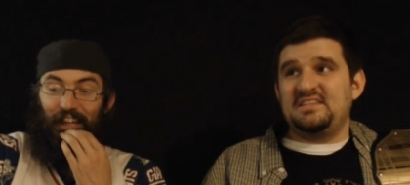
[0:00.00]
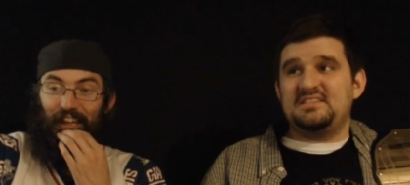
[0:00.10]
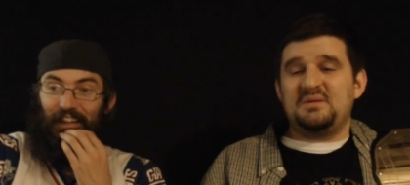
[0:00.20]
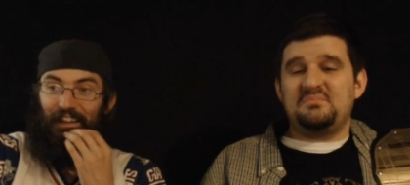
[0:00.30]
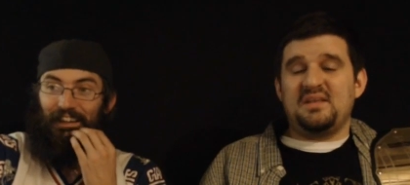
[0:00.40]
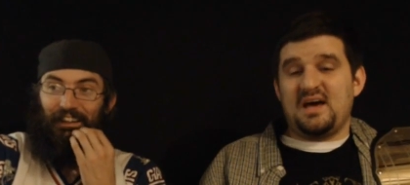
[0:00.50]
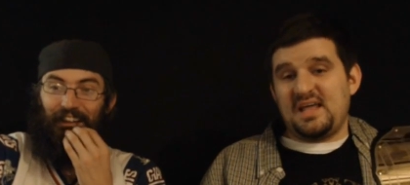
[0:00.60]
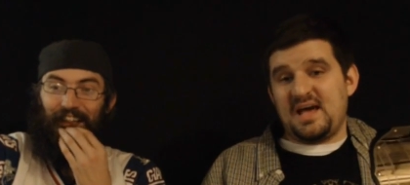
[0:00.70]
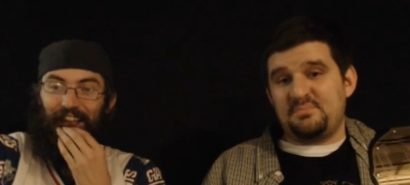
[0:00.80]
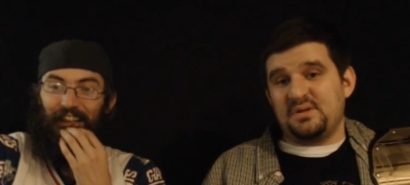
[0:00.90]
Speaker 1: ends up not
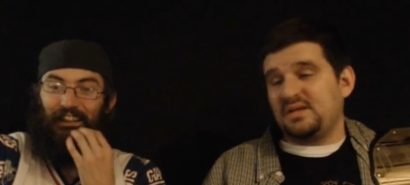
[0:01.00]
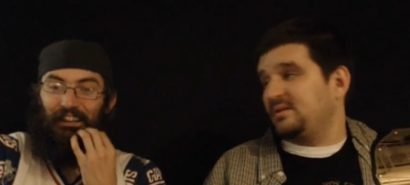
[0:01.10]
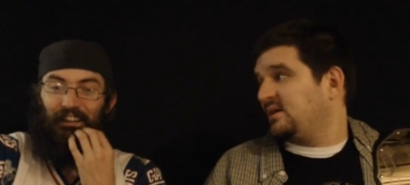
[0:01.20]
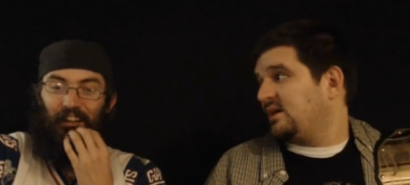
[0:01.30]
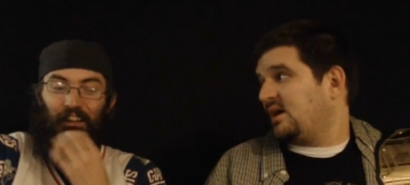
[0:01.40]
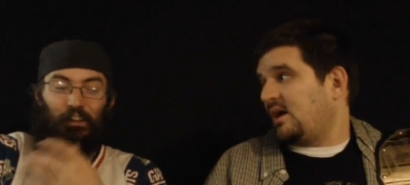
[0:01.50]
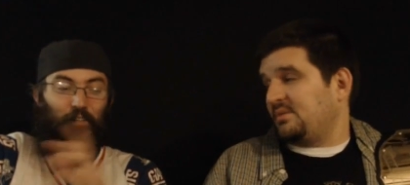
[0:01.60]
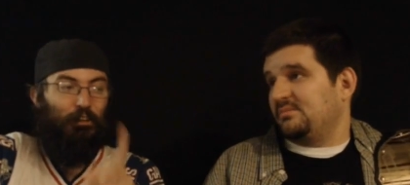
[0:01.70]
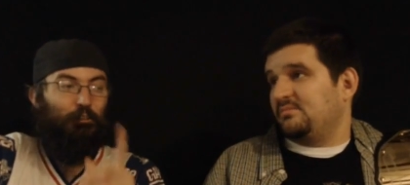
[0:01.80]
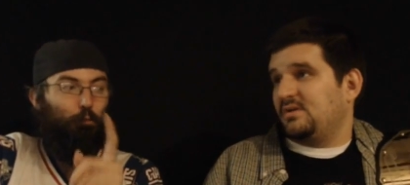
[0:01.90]
happening. I
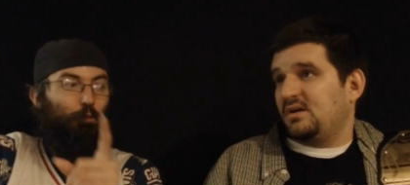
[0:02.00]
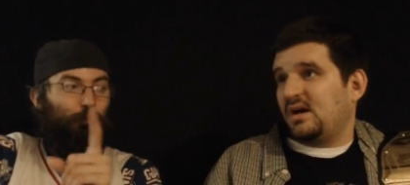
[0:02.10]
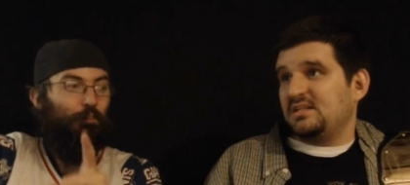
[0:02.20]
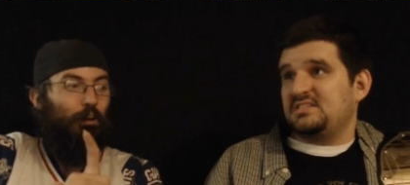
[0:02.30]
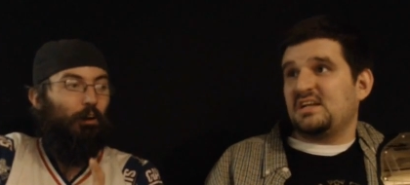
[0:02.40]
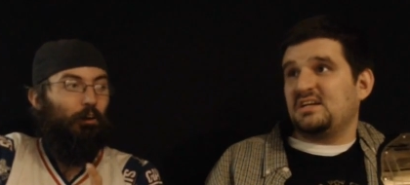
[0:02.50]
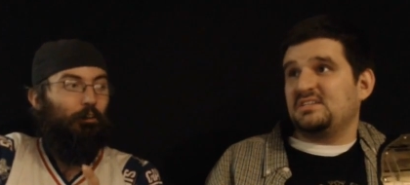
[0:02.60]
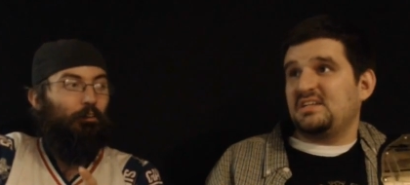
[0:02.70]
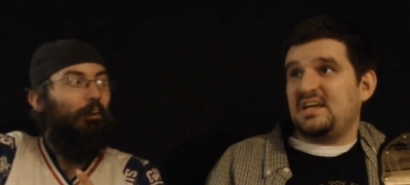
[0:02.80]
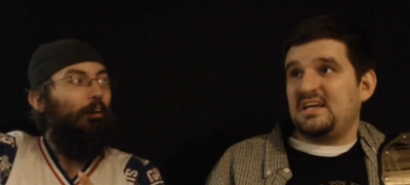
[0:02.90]
mean, this was at least not
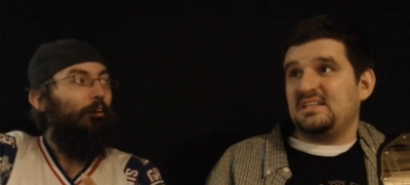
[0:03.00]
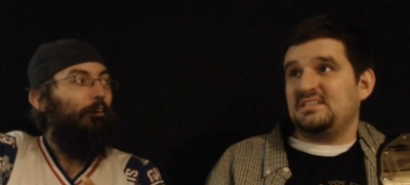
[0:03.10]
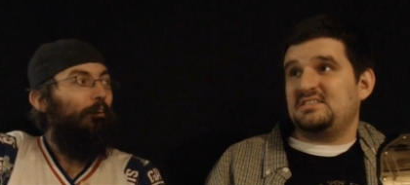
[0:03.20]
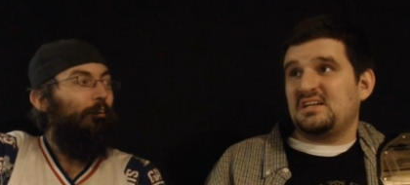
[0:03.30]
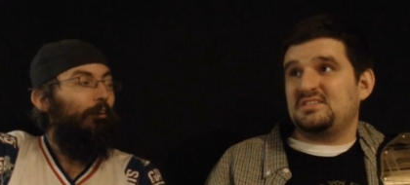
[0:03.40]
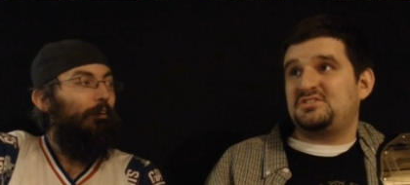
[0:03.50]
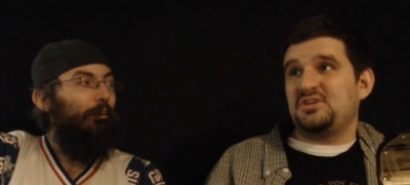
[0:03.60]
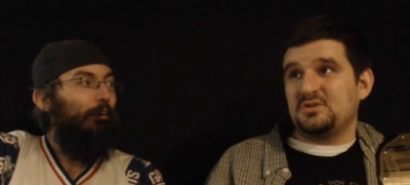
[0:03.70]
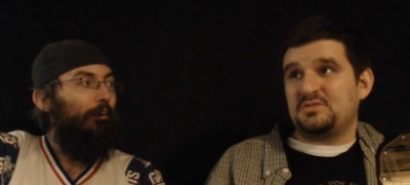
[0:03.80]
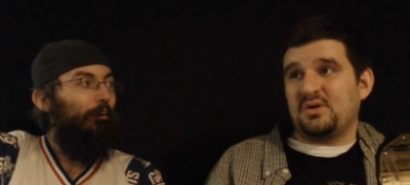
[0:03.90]
on at least not on
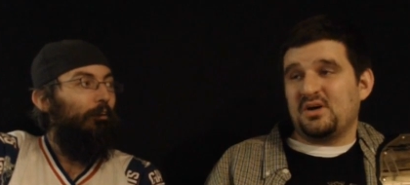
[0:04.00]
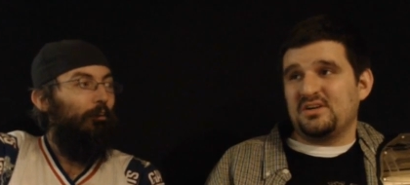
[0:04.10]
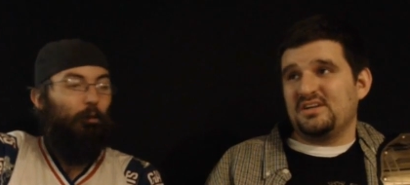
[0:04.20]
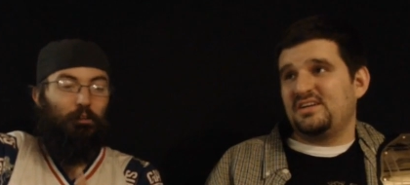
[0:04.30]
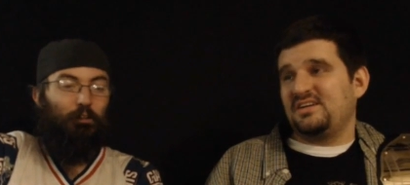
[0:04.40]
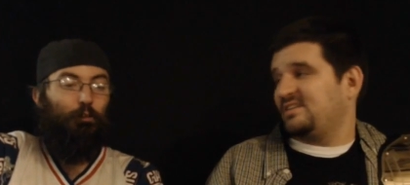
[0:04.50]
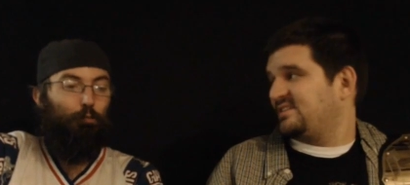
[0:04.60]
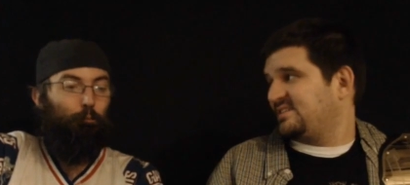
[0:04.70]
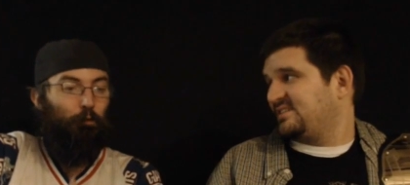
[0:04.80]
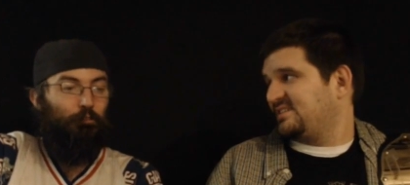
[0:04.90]
Joe's part. Let me
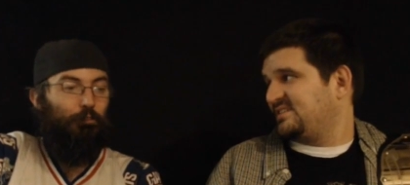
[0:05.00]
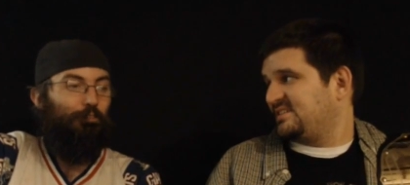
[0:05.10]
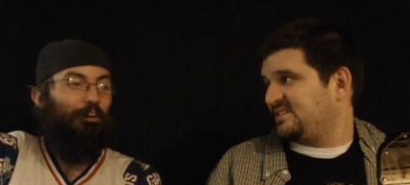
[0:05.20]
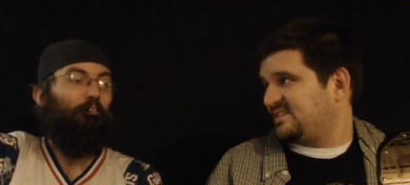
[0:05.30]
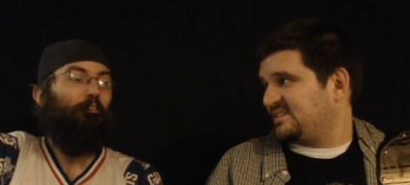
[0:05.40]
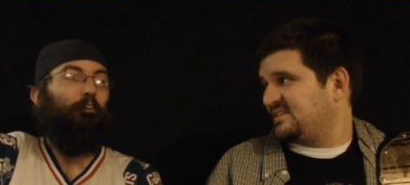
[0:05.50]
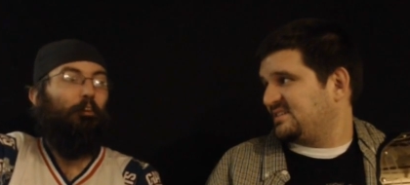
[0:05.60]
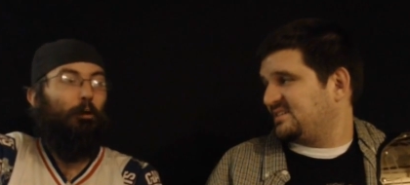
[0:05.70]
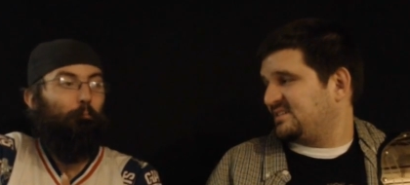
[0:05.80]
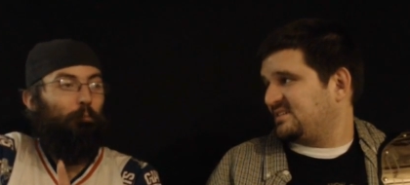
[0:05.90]
Speaker 2: just put this out there:
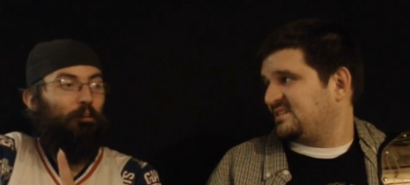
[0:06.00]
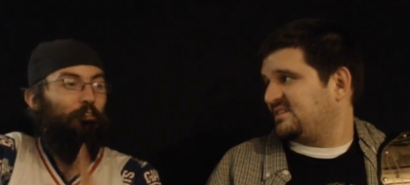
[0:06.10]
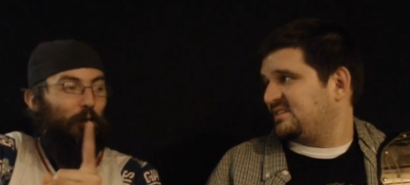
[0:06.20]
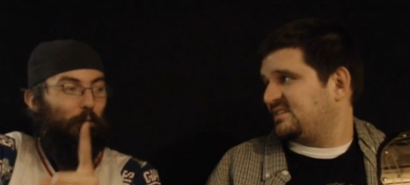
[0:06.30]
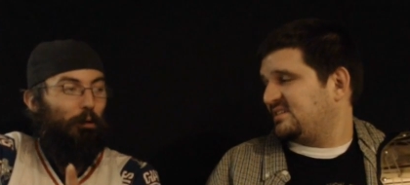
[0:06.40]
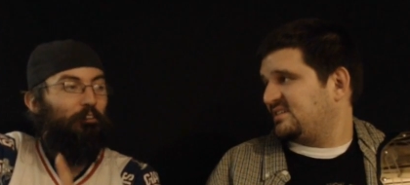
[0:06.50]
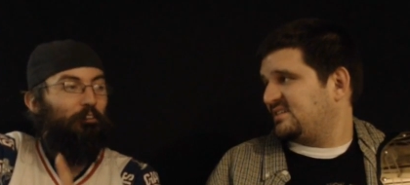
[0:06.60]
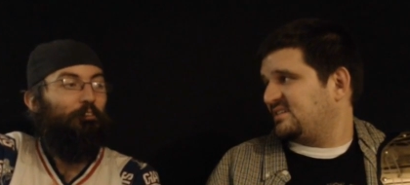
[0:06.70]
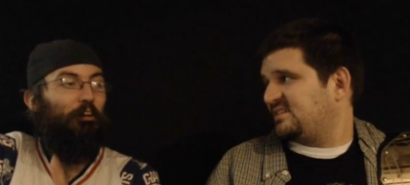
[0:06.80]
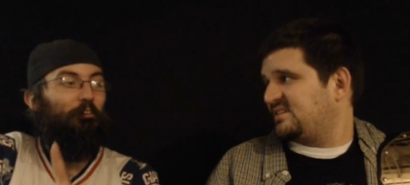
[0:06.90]
that that
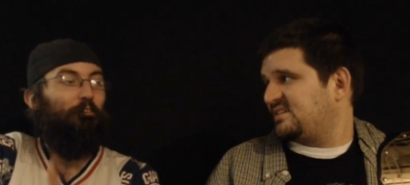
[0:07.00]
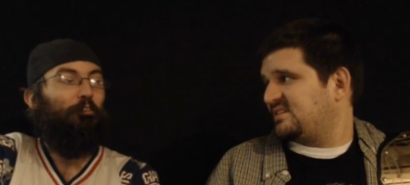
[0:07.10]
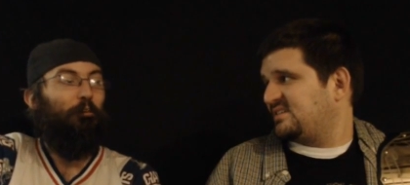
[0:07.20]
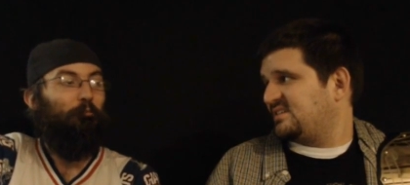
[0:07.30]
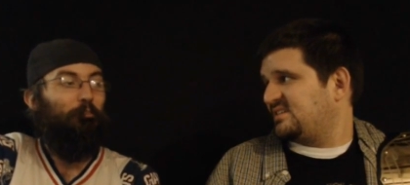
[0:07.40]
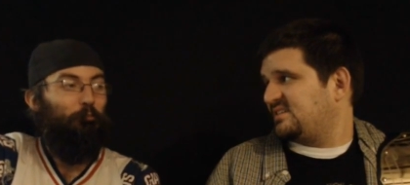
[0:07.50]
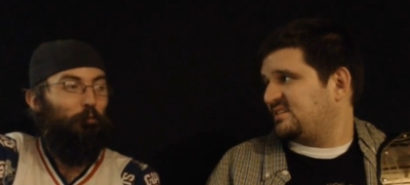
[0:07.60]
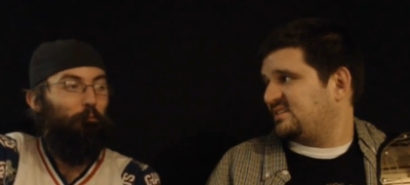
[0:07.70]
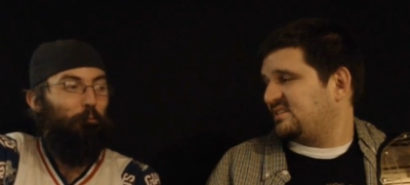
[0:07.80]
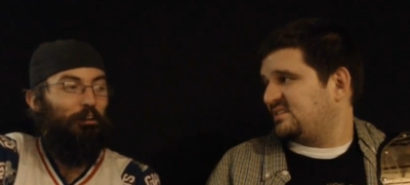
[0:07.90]
backstage segment
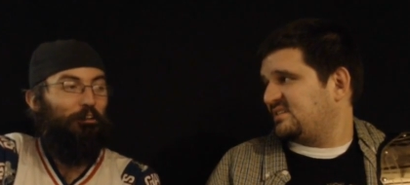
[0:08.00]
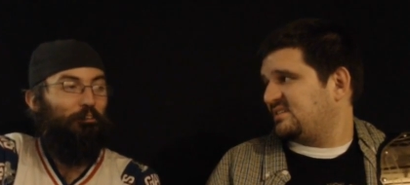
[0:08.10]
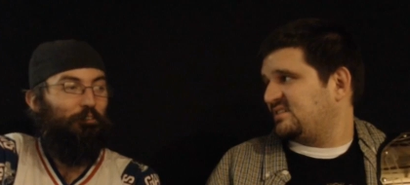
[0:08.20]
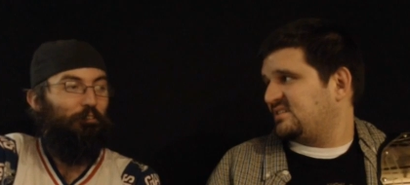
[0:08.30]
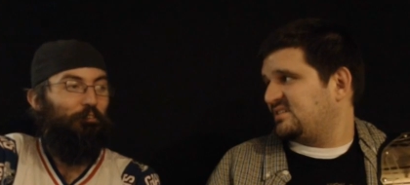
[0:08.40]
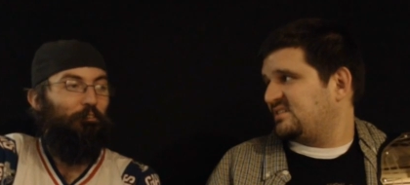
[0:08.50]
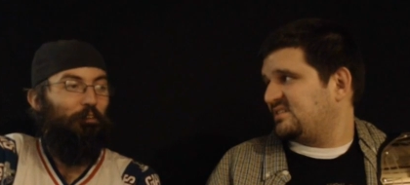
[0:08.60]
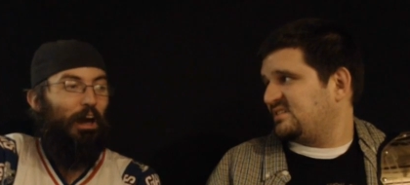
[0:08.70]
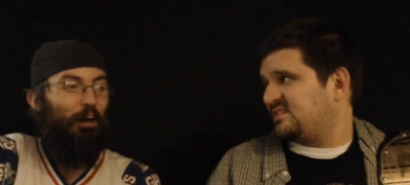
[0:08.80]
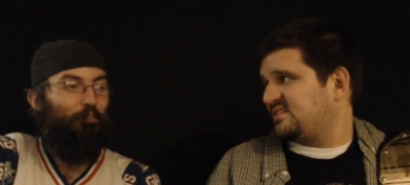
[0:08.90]
with Paige
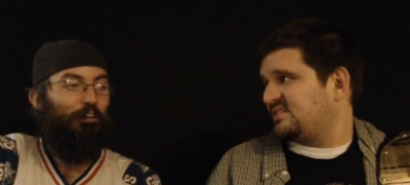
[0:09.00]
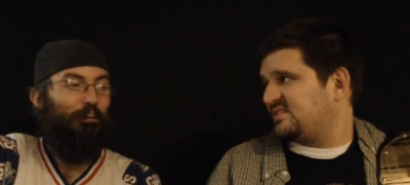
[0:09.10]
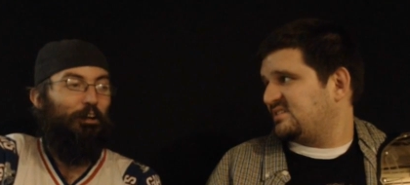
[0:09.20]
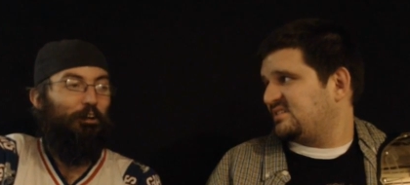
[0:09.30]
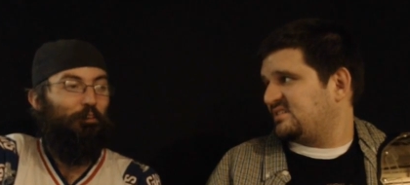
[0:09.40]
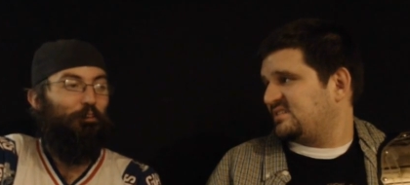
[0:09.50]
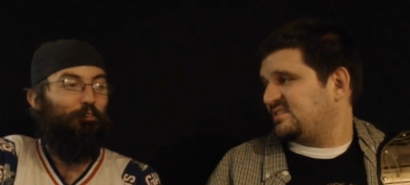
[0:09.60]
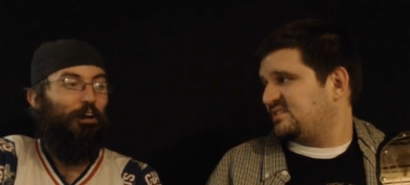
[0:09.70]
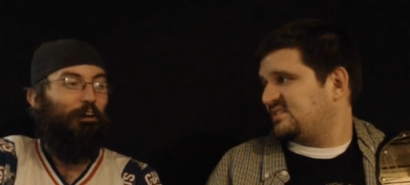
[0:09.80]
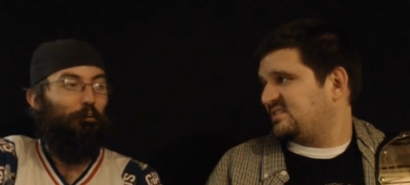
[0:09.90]
asking AJ
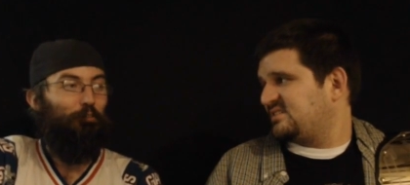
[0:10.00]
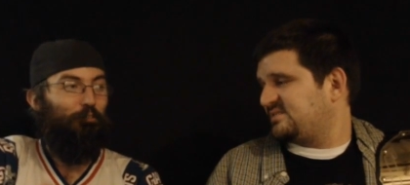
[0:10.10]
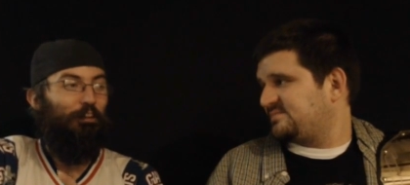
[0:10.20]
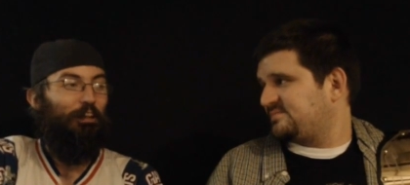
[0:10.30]
Styles